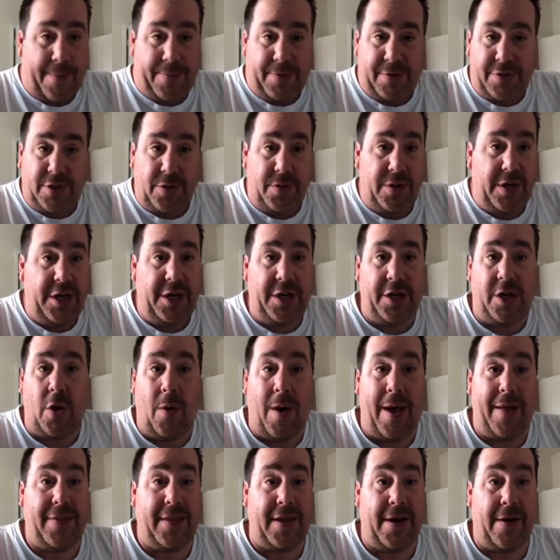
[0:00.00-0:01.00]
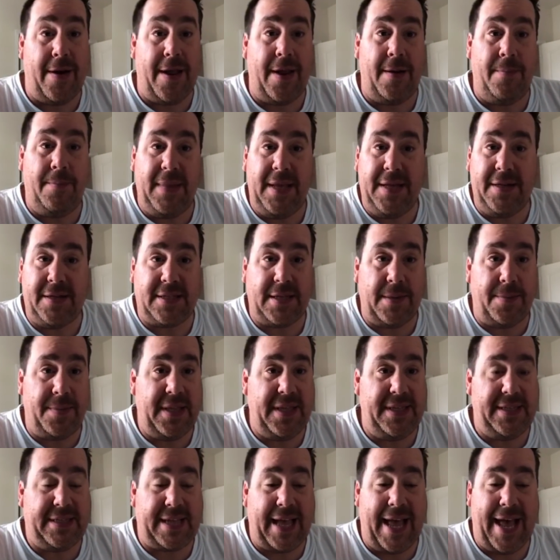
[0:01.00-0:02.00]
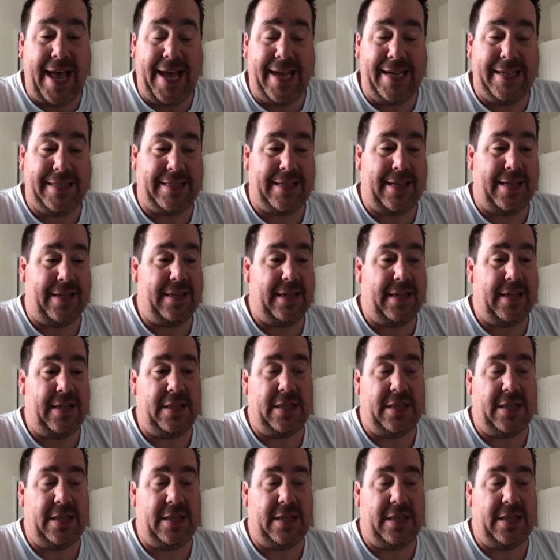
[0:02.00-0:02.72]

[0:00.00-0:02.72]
opportunity to go out there and meet some of these guys.